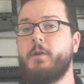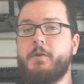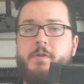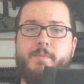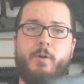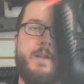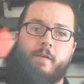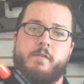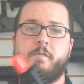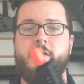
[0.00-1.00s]
fully usable
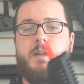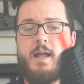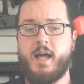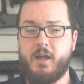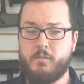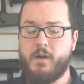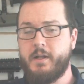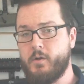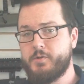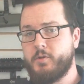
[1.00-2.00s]
if you feel like
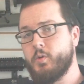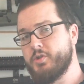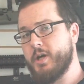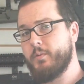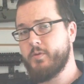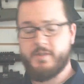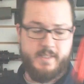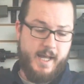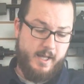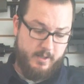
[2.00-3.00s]
running ultra cool John Woo
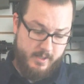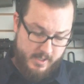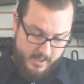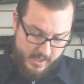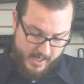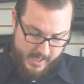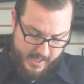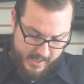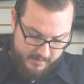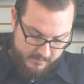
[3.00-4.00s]
style
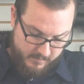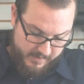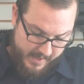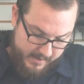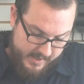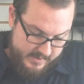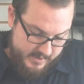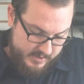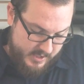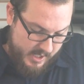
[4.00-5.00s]
without a
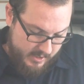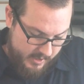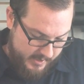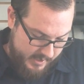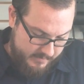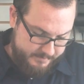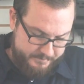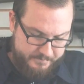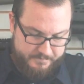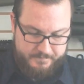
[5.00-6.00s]
stock on there.
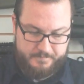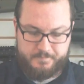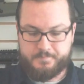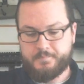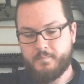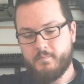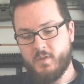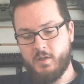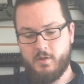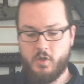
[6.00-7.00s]

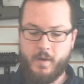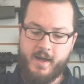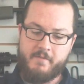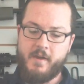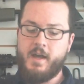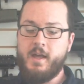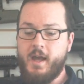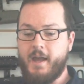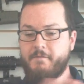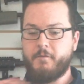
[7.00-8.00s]
You have
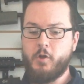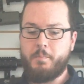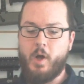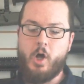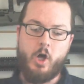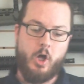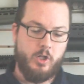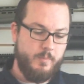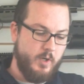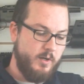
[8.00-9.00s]
a full
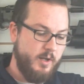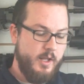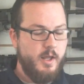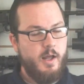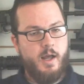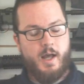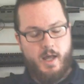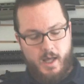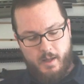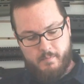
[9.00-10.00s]
polymer
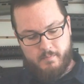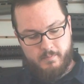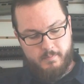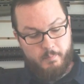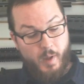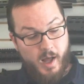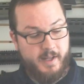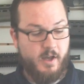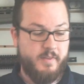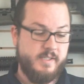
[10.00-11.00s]

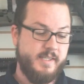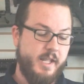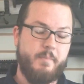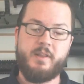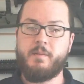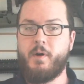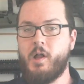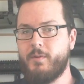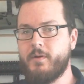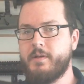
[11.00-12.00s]
body on this thing, but the
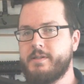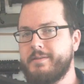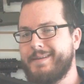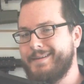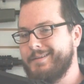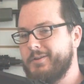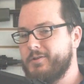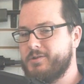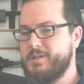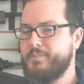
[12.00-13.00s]
polymer isn't like
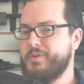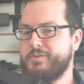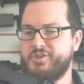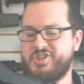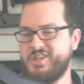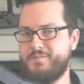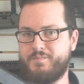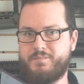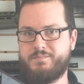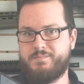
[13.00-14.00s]
your typical cheap